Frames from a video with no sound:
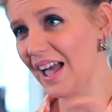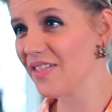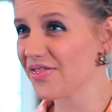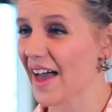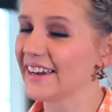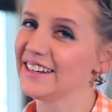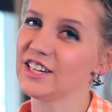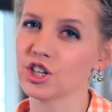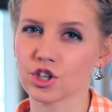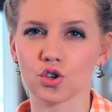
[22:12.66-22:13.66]
that
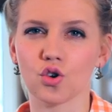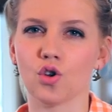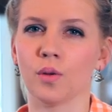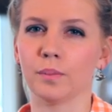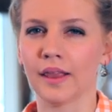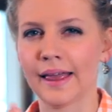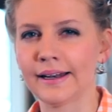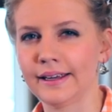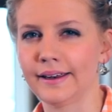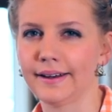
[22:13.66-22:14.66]
initial
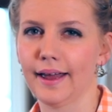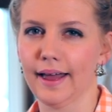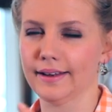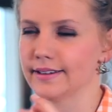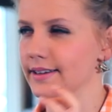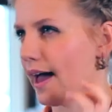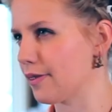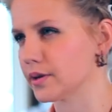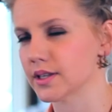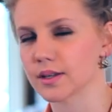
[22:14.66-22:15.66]
planning and
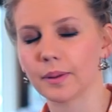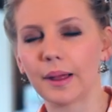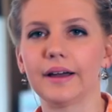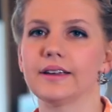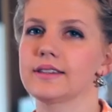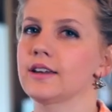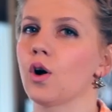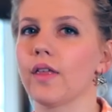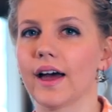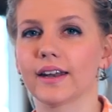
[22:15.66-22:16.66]
gathering supplies and
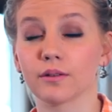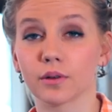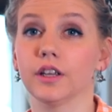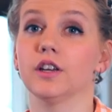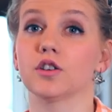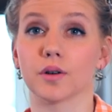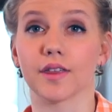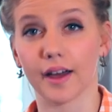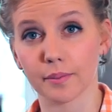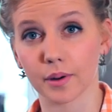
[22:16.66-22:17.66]
all that, I really
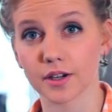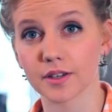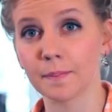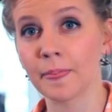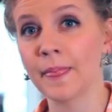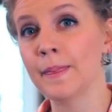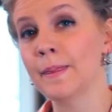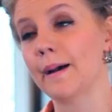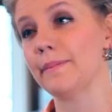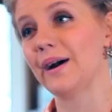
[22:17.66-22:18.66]
enjoyed that part.
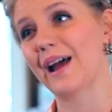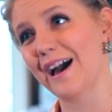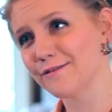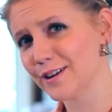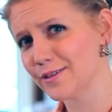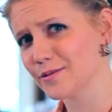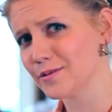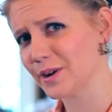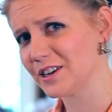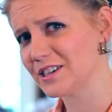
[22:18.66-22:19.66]
About halfway through
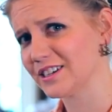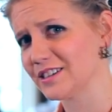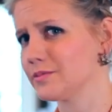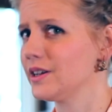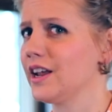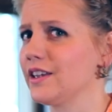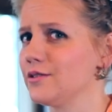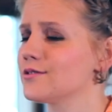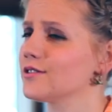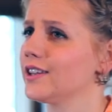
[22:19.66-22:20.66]
the project is when I
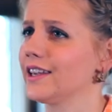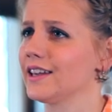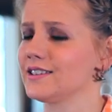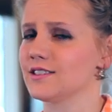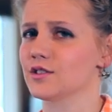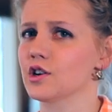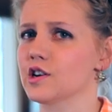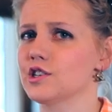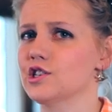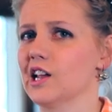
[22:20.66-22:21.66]
usually get
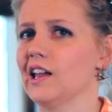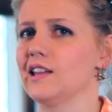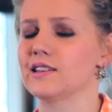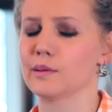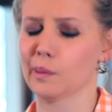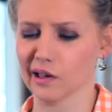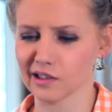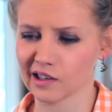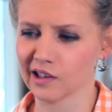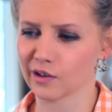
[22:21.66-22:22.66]
discouraged and
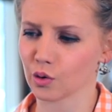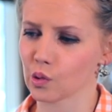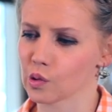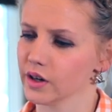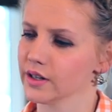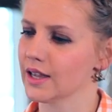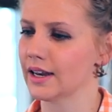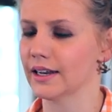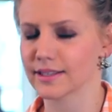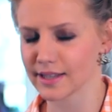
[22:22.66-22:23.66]
abandon it or
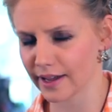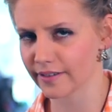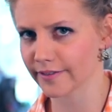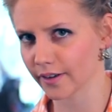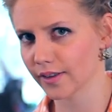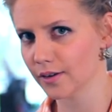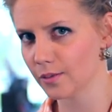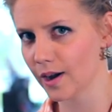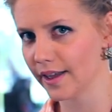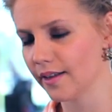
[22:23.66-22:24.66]
set it aside for a
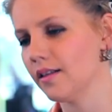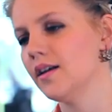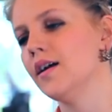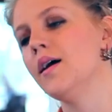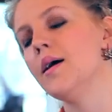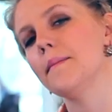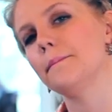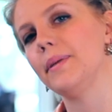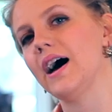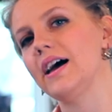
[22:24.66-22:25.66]
little while.
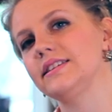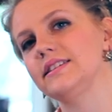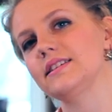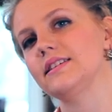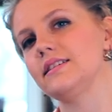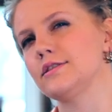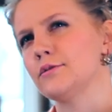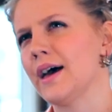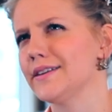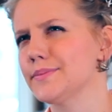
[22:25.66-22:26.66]
But, so
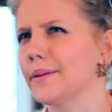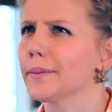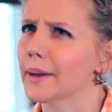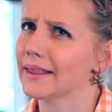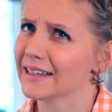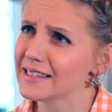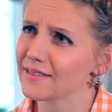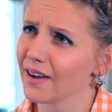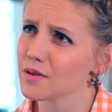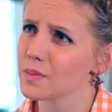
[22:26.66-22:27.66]
that's probably my least
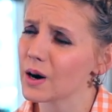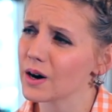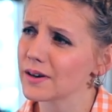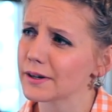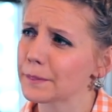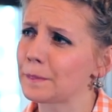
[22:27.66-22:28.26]
favorite part.